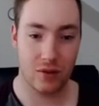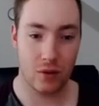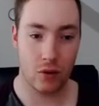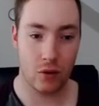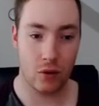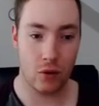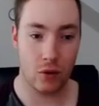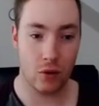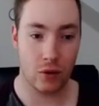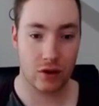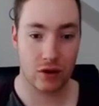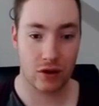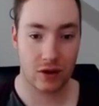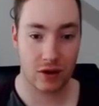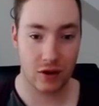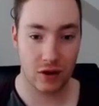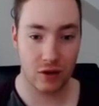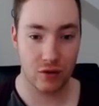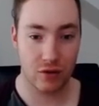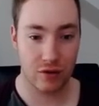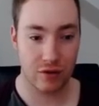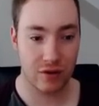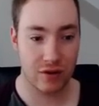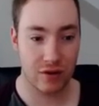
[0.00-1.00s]
Oh,
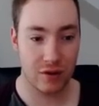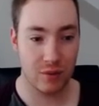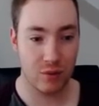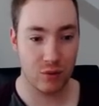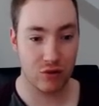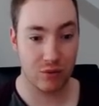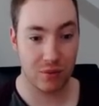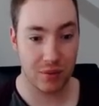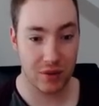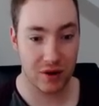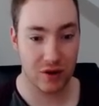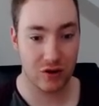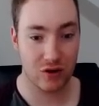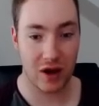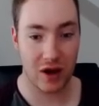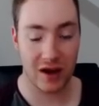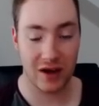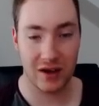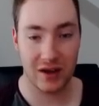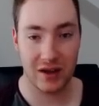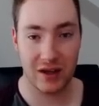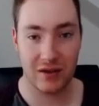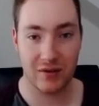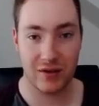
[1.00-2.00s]
exclusive Z moves for Pikachu
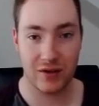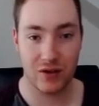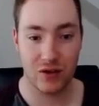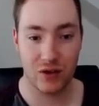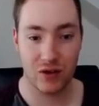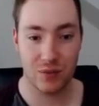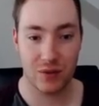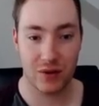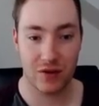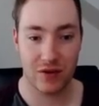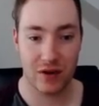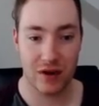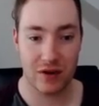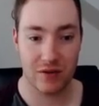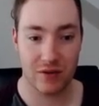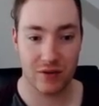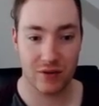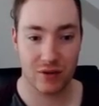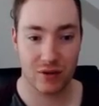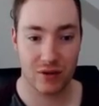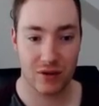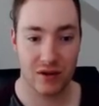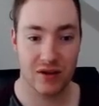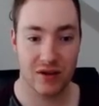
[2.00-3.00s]
and Eevee, two of my favourites.